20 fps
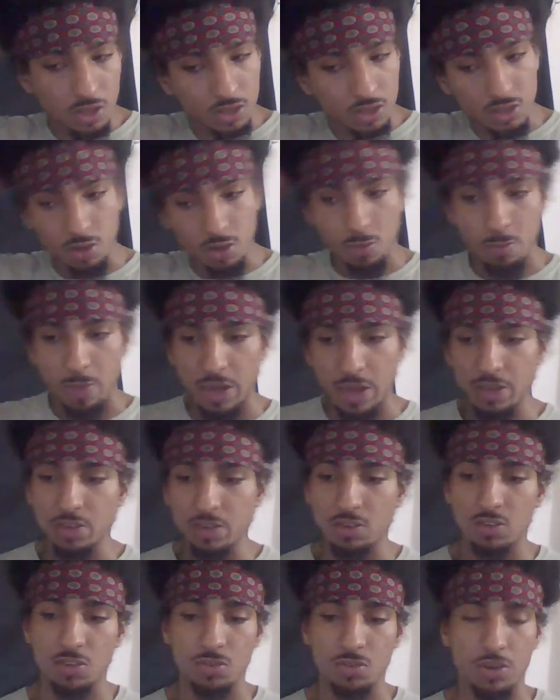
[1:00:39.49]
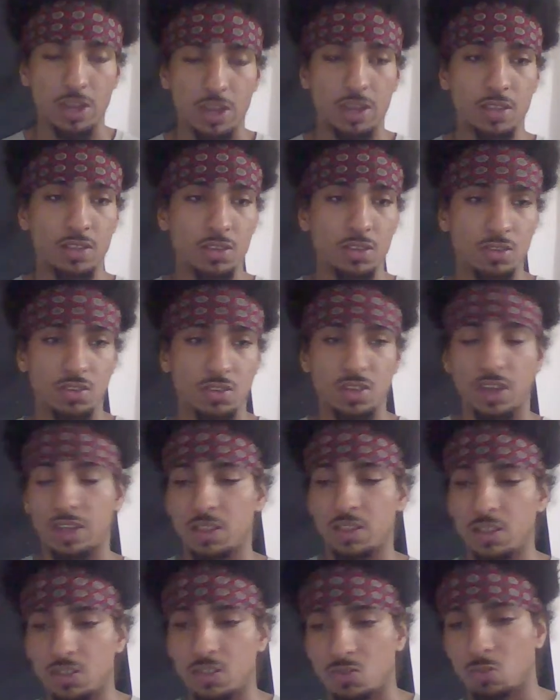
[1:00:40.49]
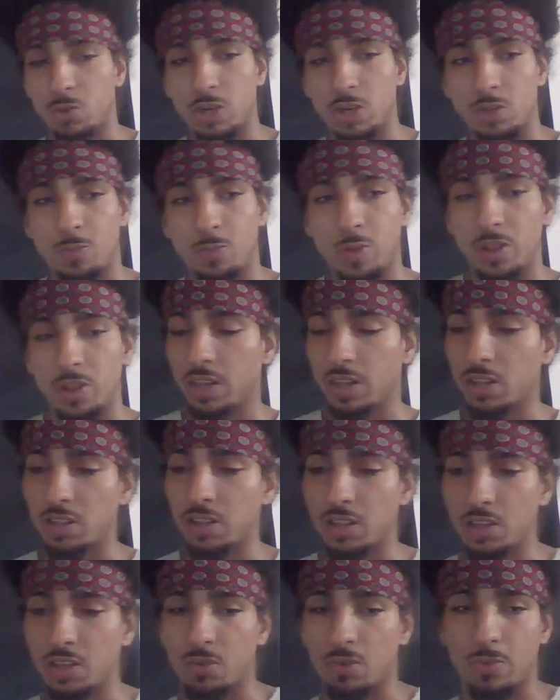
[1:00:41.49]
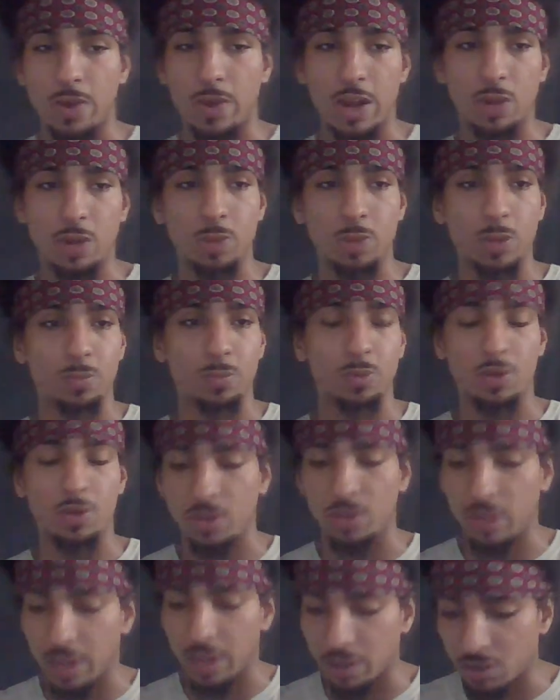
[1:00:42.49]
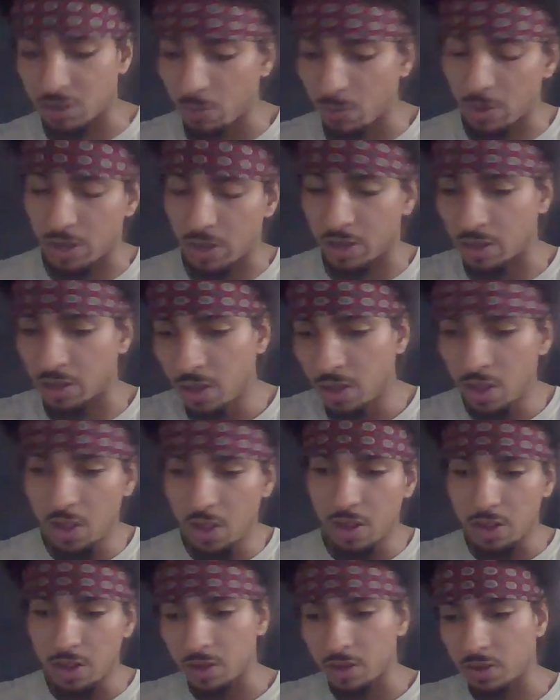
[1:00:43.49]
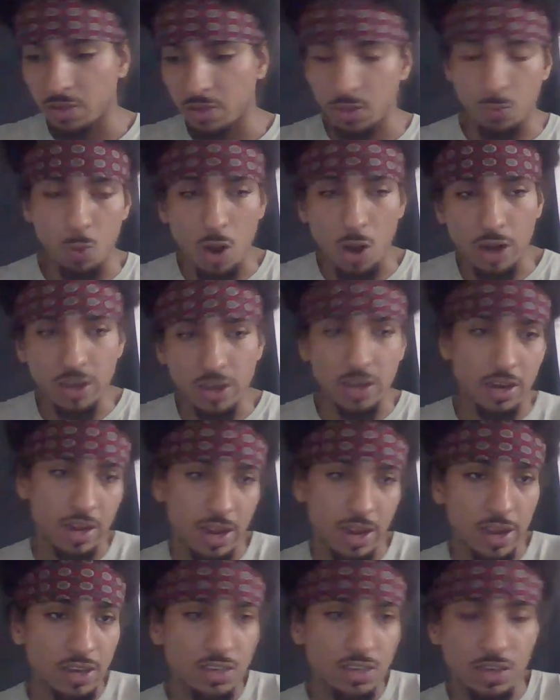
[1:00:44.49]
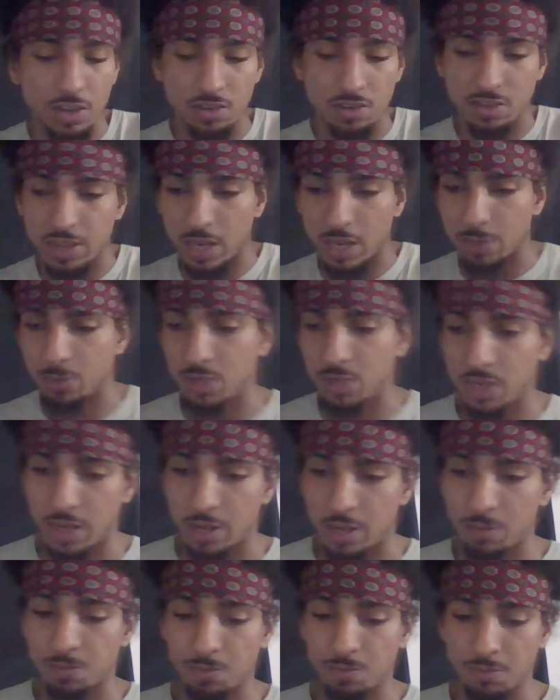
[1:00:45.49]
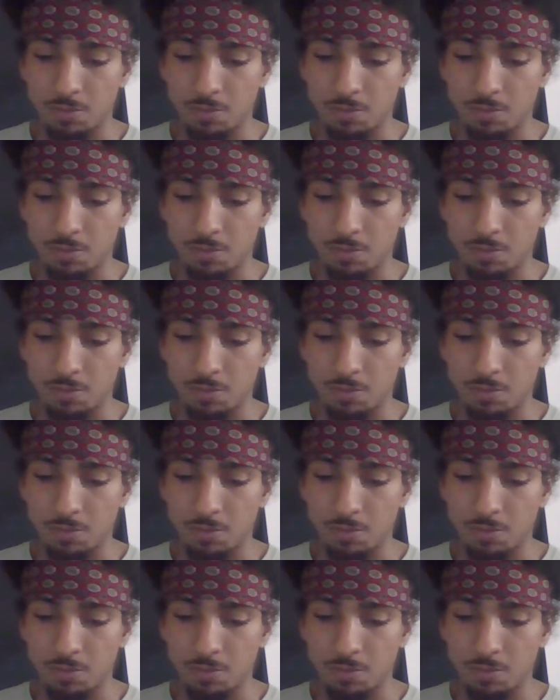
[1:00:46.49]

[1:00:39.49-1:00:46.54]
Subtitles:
So mental strength, there's like this weird politically correct people like don't want to, they're walking on eggshells type shit